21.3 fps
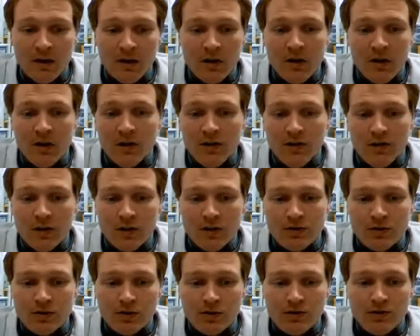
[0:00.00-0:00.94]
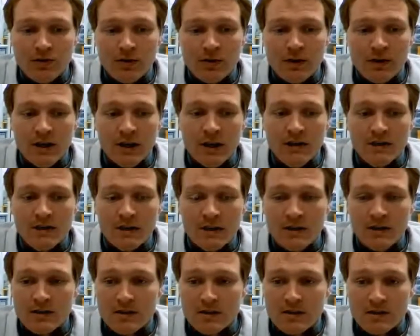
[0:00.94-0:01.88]
the in vitro screening
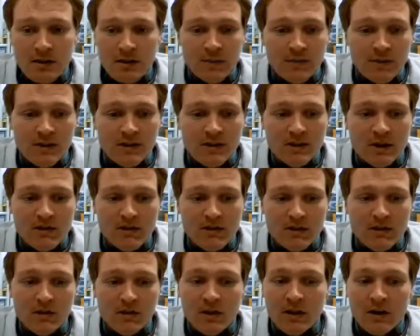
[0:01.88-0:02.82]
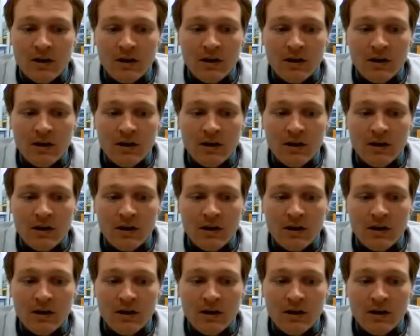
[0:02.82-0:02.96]
assays in Chapter 7.